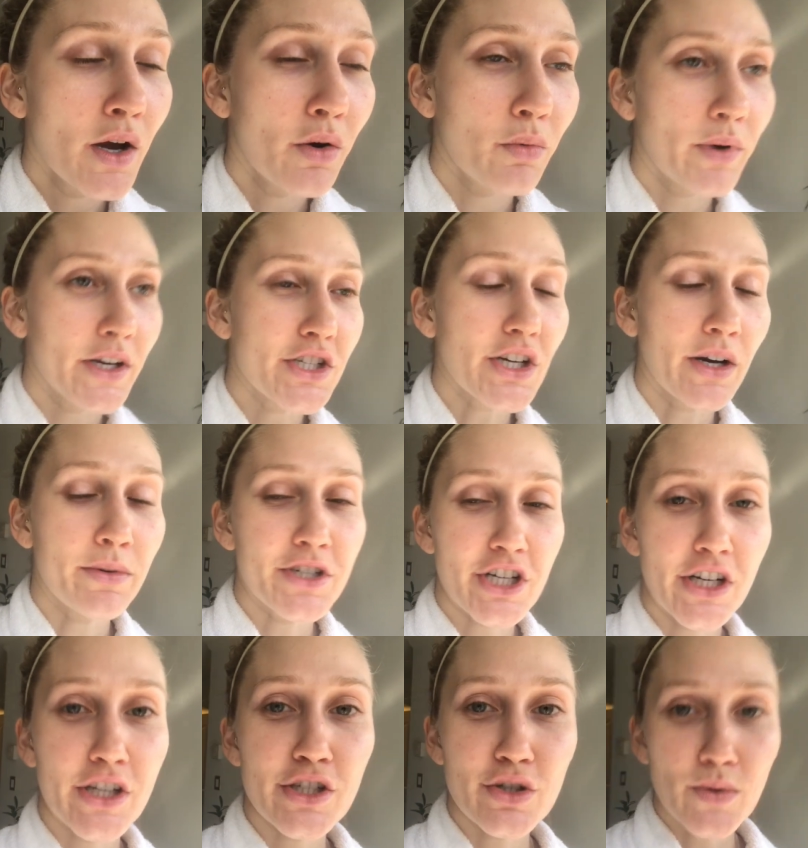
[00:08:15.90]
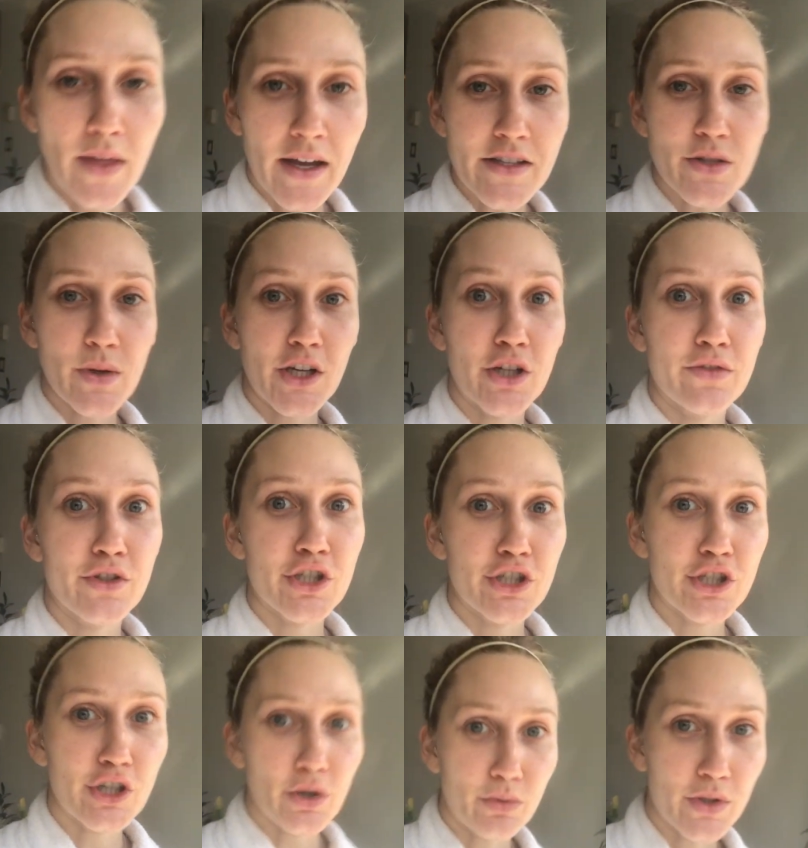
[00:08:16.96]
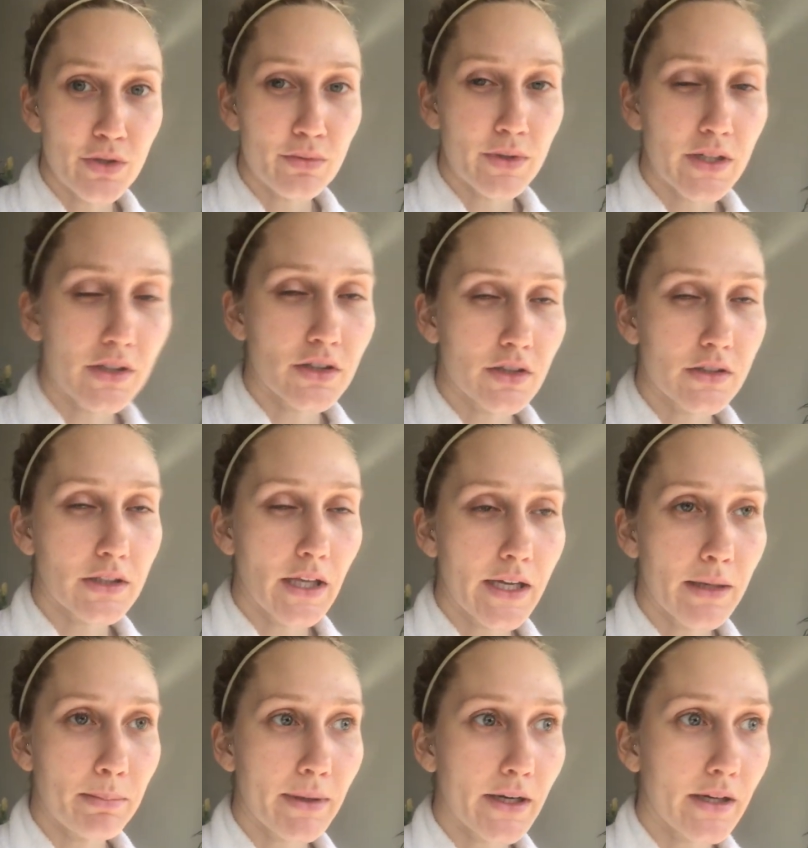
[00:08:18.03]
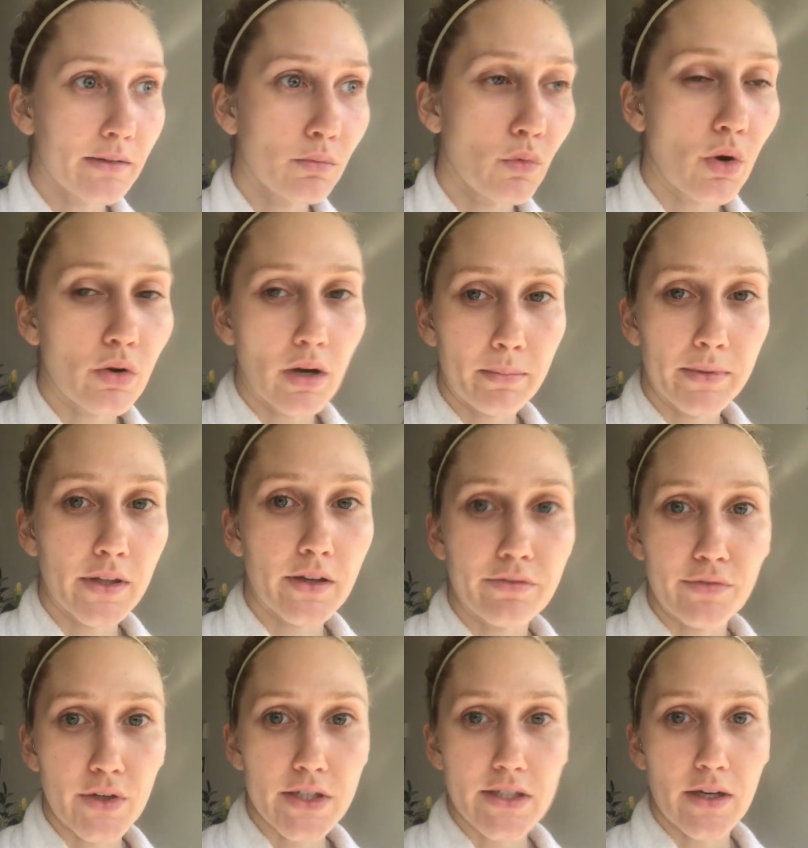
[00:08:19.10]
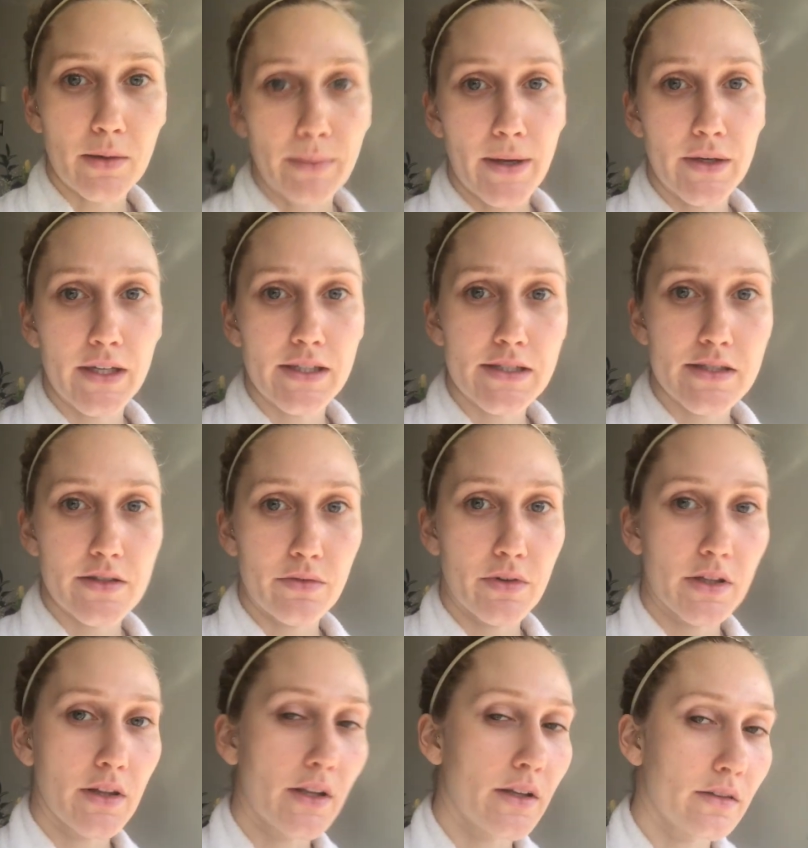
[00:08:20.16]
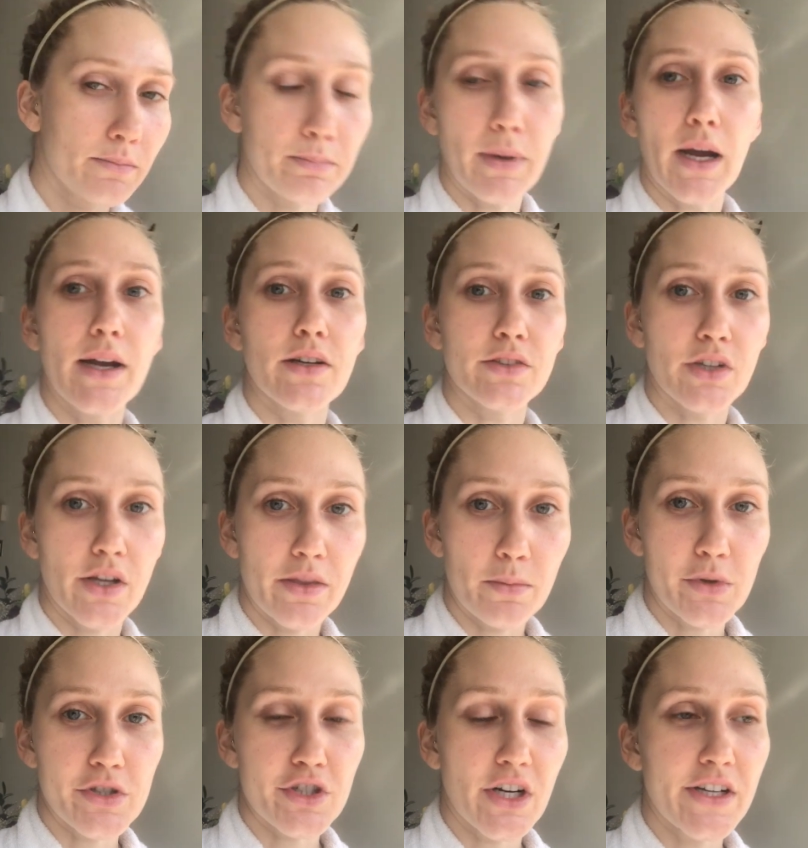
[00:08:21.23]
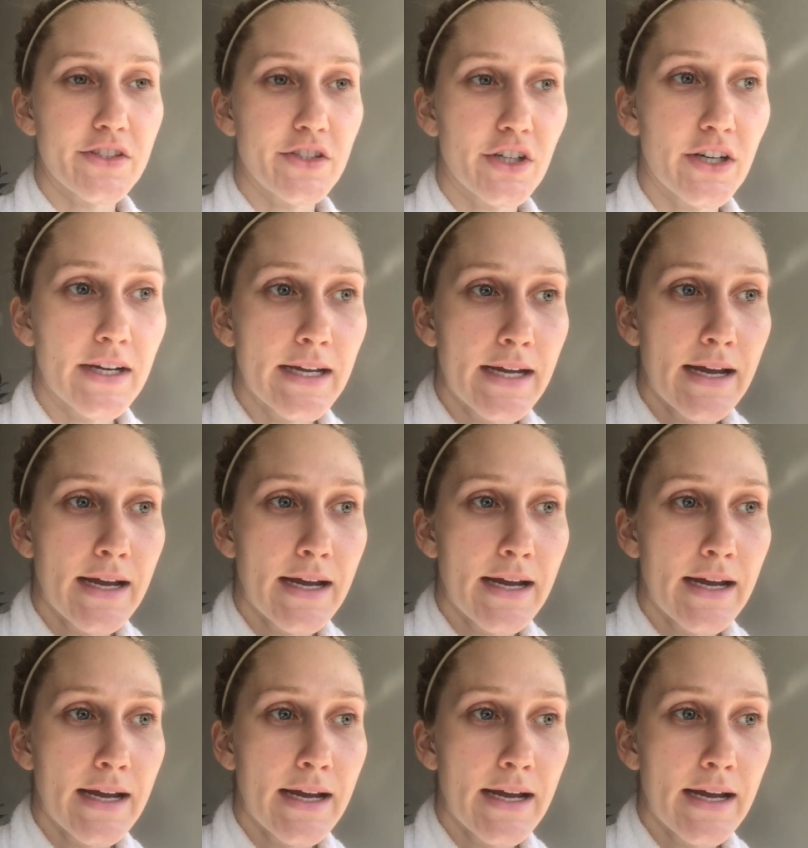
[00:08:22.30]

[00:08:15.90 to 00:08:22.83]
which I wish I didn't do that, so I could have showed you what it looked like, but I woke up and like freaked out about it, so I like piled on the moisturizer.